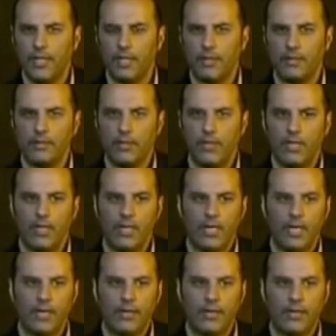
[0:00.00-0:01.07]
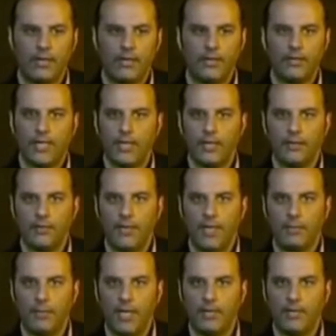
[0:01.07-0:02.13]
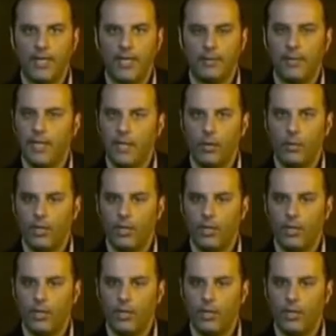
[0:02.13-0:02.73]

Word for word: tales and they're sanctified by time,